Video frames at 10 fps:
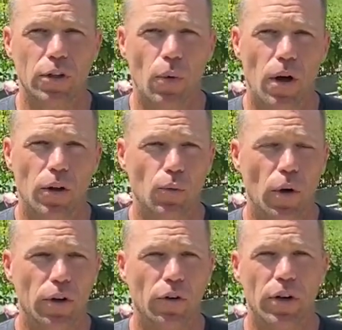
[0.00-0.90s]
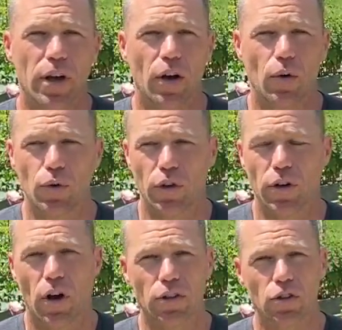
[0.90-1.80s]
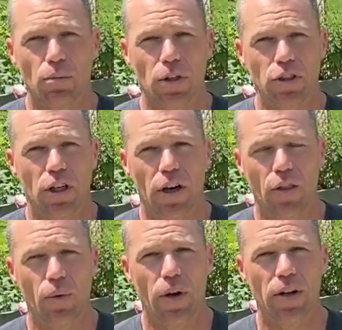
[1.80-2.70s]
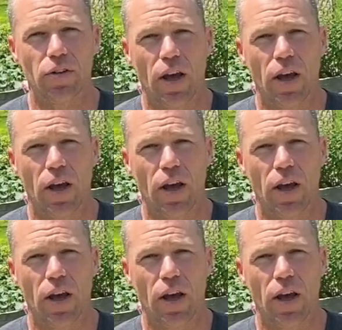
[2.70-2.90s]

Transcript: well in one greenhouse and not so much in another one,